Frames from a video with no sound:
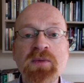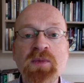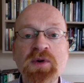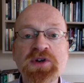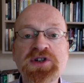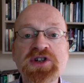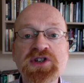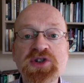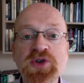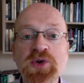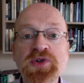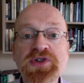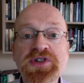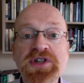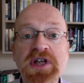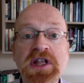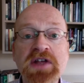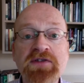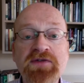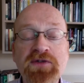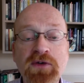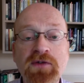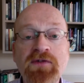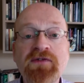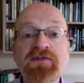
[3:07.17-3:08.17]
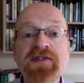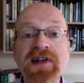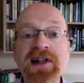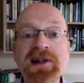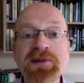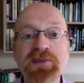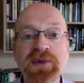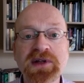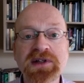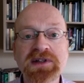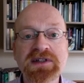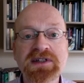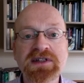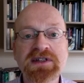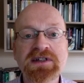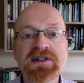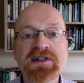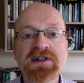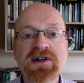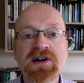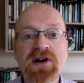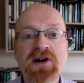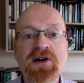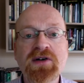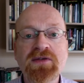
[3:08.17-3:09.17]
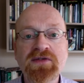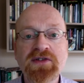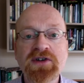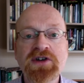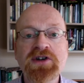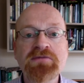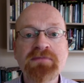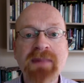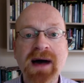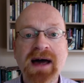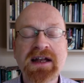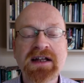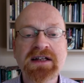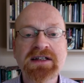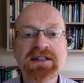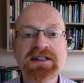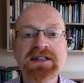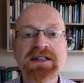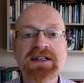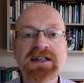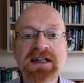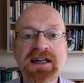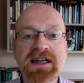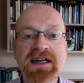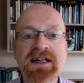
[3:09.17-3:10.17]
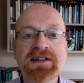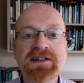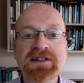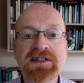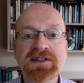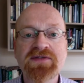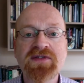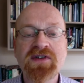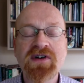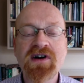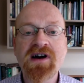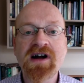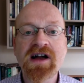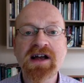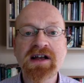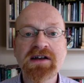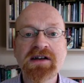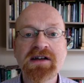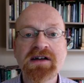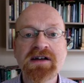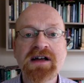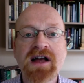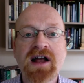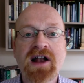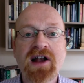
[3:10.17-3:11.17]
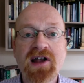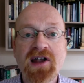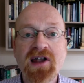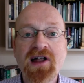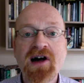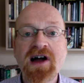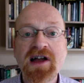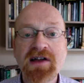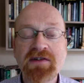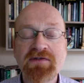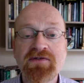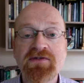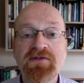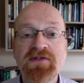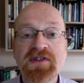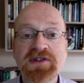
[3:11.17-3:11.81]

which is also the fulfillment of humanity in divine life,